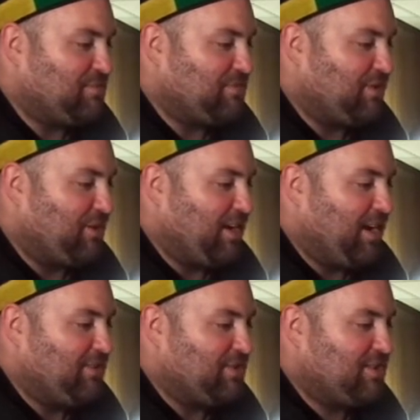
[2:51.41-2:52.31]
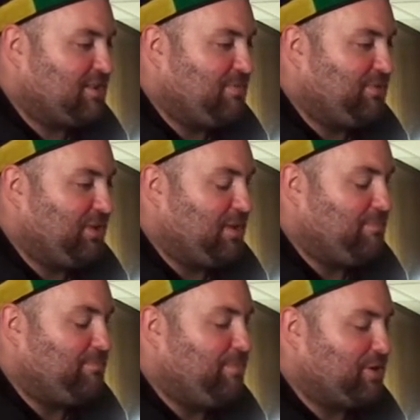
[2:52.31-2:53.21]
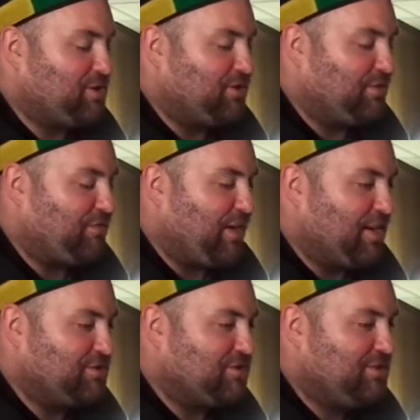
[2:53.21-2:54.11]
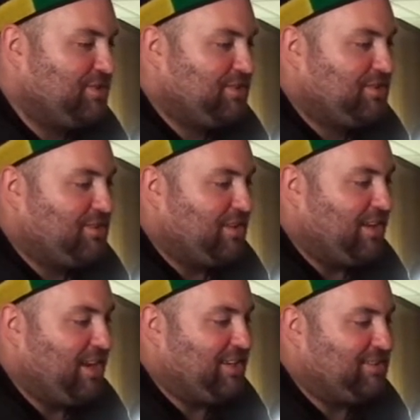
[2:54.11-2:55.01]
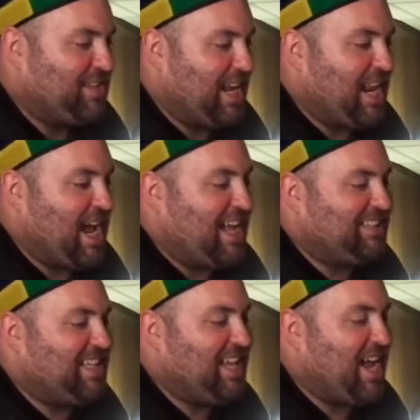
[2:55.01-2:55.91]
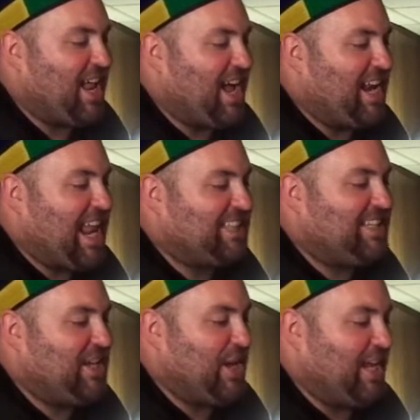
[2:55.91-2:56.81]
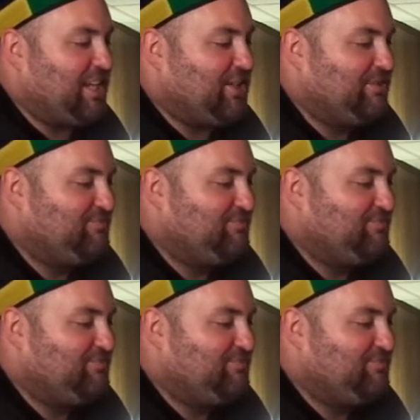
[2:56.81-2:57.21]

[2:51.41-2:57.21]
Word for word: I'm sorry. I just completely butchered the French. Uh, de la Antia à l'antique.